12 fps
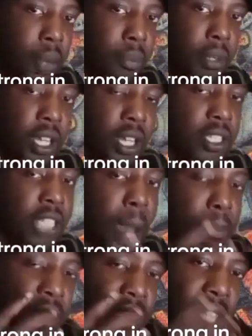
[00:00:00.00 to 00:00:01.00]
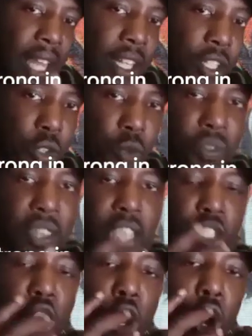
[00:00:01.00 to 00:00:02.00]
Because I'm telling you,
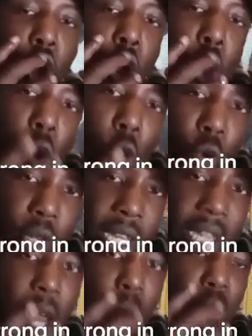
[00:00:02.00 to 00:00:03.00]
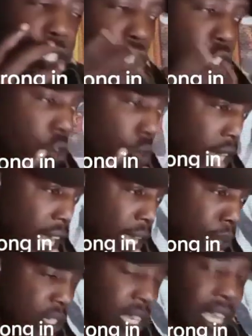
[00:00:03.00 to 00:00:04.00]
there's gold in our
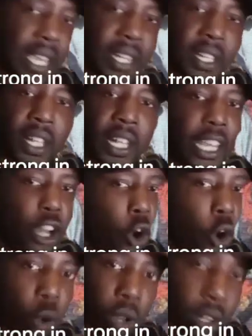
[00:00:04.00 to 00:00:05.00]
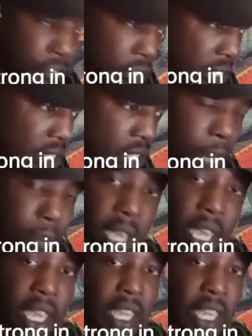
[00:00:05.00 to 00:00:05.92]
surnames. It'll link all of us up.